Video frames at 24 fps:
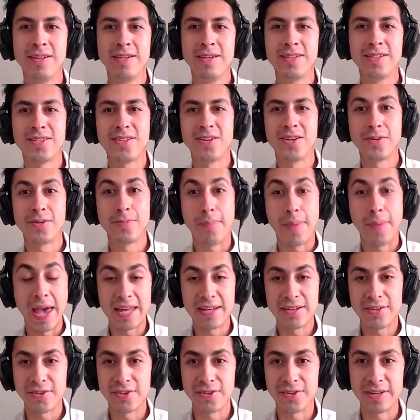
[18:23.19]
start
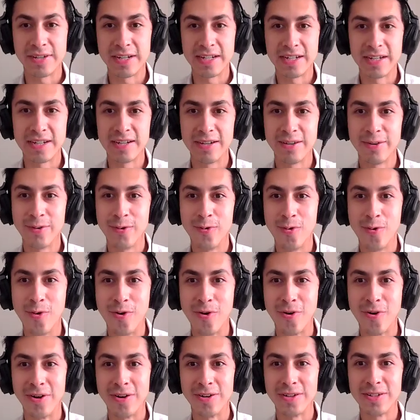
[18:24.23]
bantering
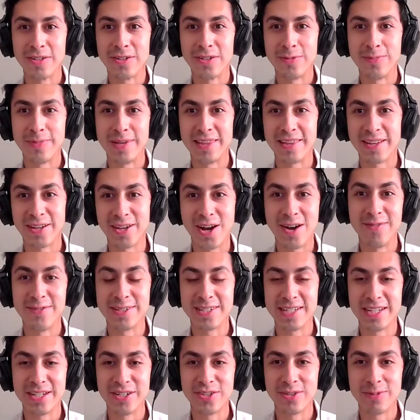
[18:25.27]
or to make the
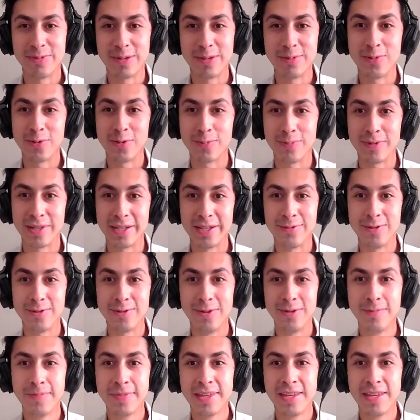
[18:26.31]
conversation a bit more
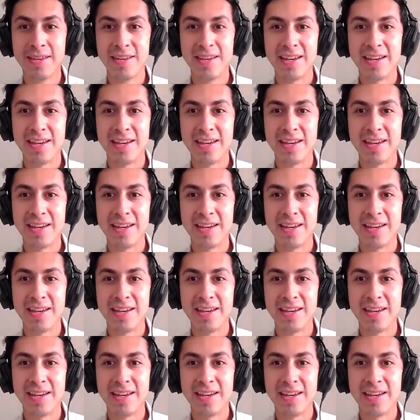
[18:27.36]
playful.